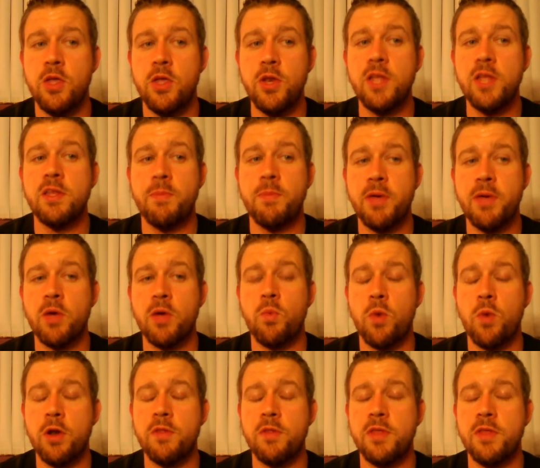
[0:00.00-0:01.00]
You need to pick
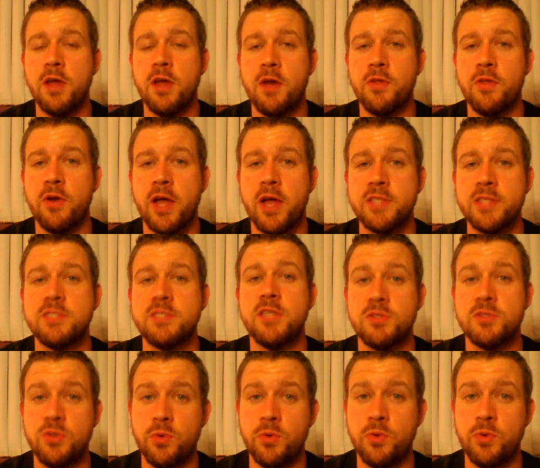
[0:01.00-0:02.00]
one or the other and
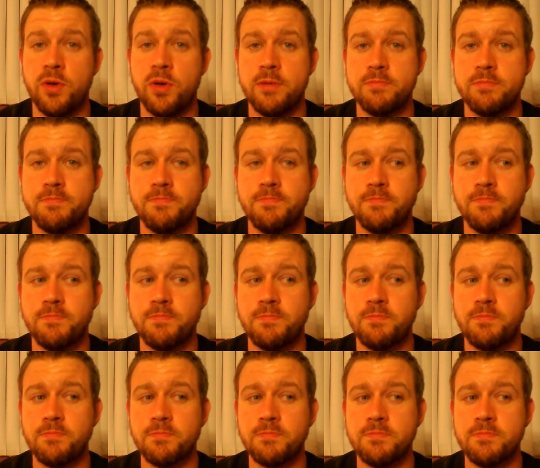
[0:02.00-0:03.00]
stick to it.
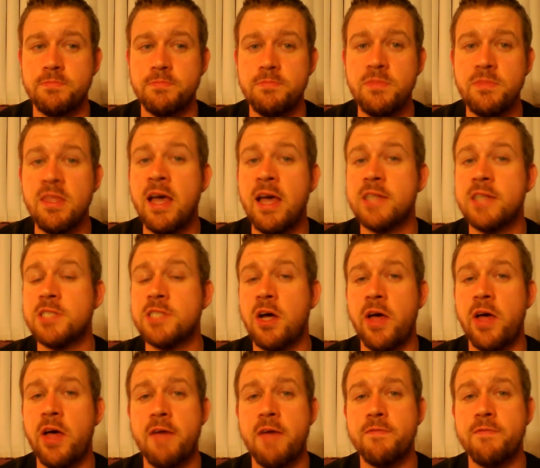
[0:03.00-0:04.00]
That's all
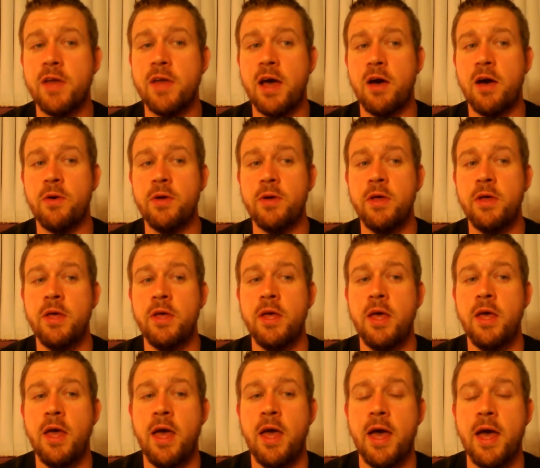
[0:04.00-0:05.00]
I have for now.
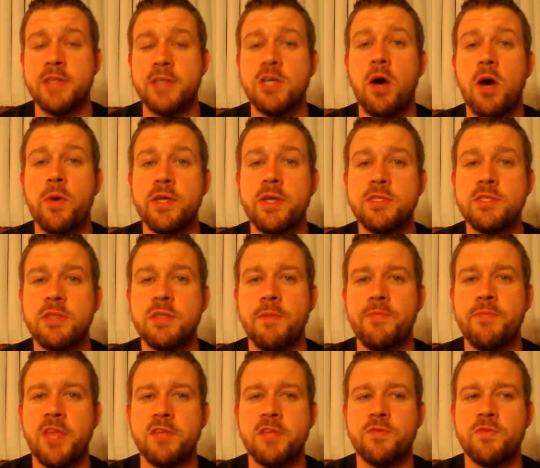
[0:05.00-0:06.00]
As always,
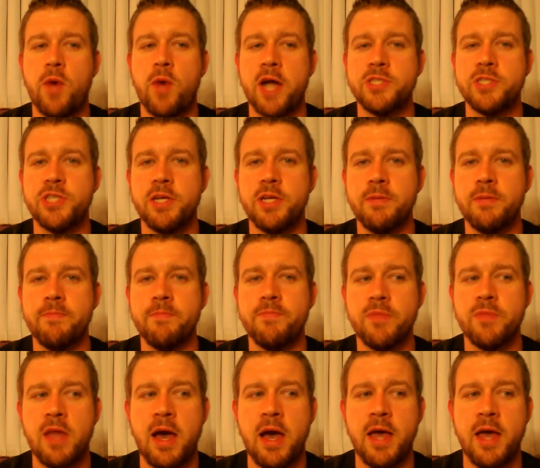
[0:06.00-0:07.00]
thanks for watching.
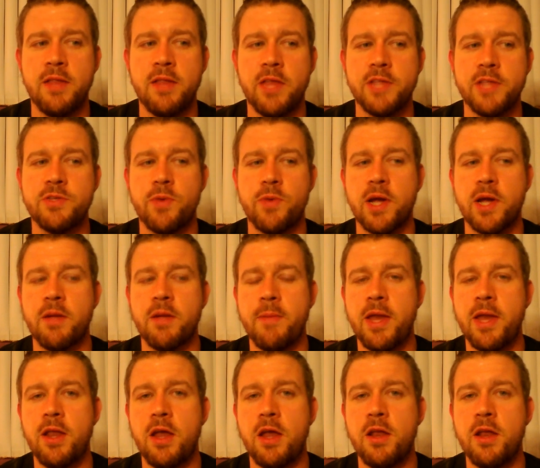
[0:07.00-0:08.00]
I'd like to
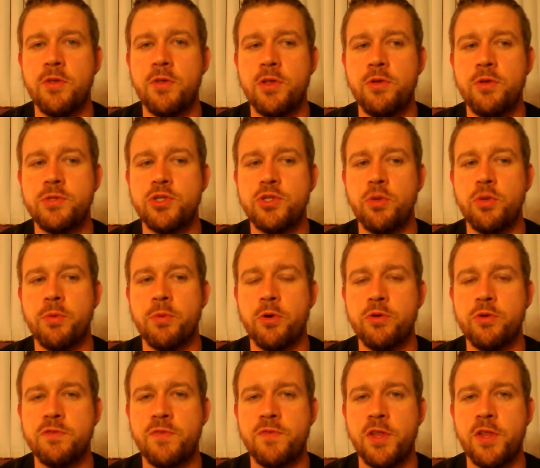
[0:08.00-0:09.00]
recommend another
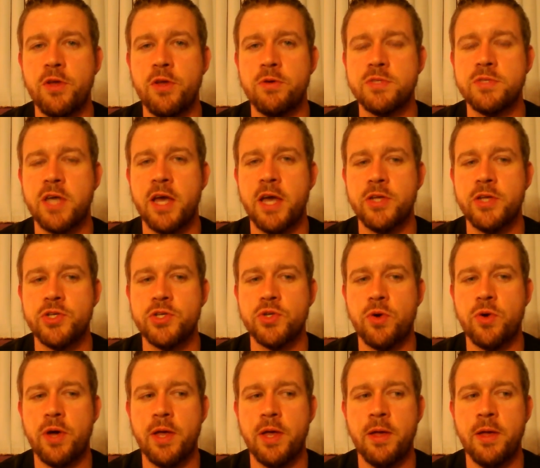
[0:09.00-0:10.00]
YouTuber whose videos I
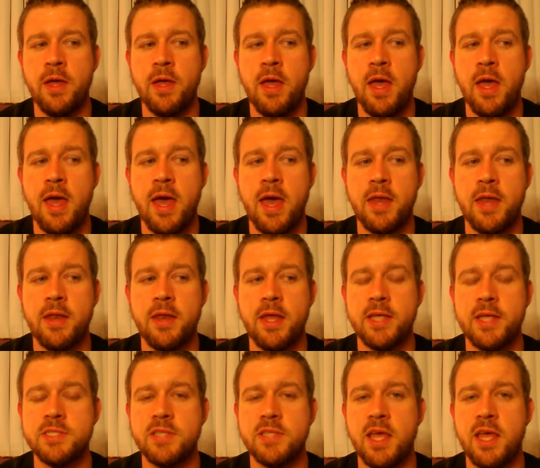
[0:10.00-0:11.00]
enjoy, and
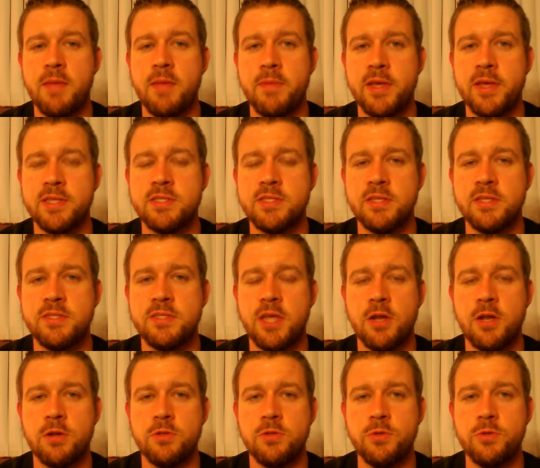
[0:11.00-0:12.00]
his name is
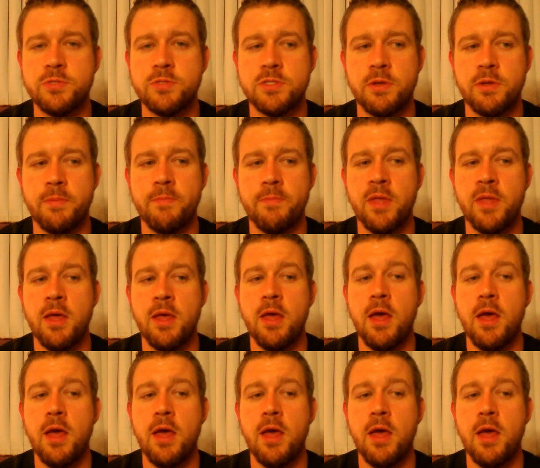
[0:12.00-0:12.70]
deterlucem.